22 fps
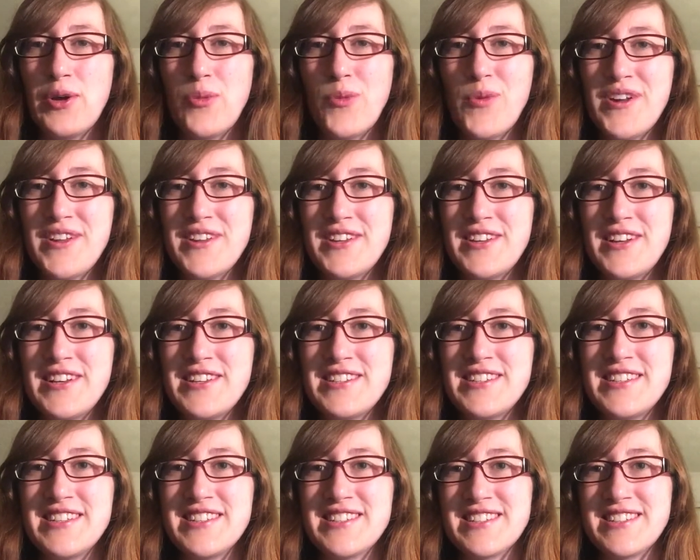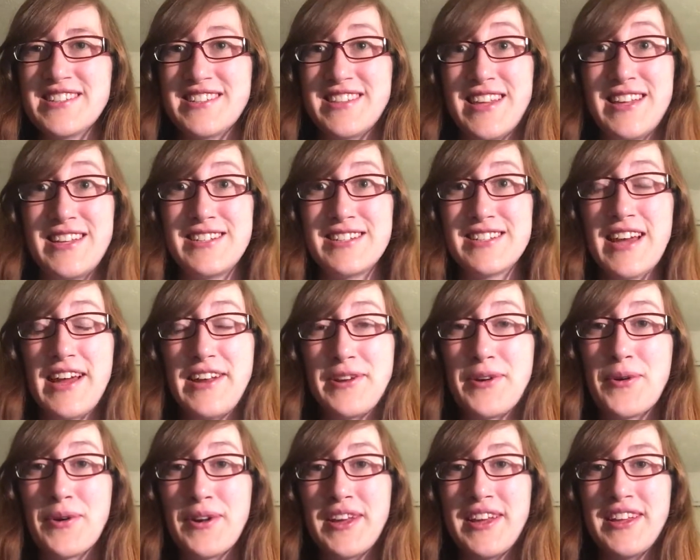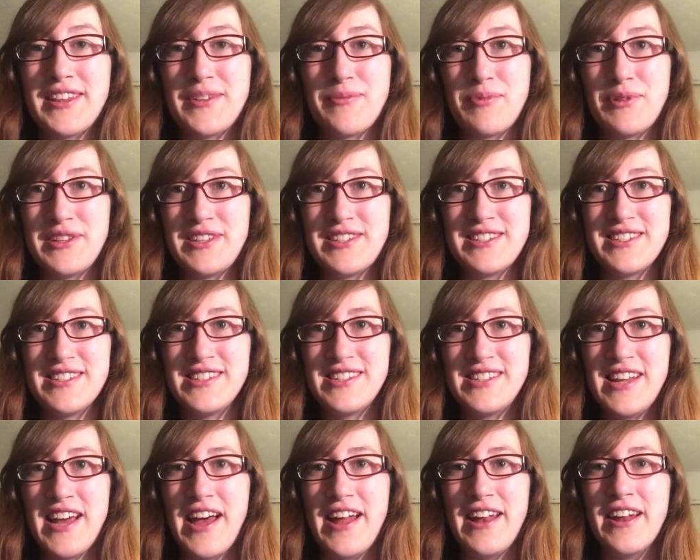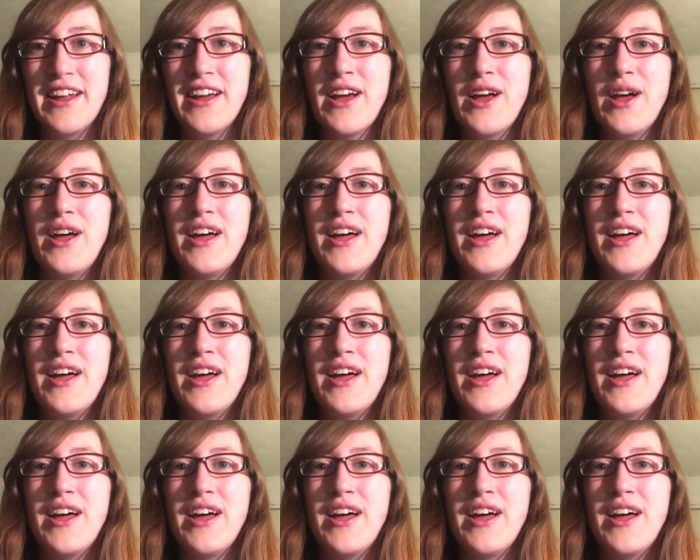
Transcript: one of the nice things is they decide to go to get the police instead.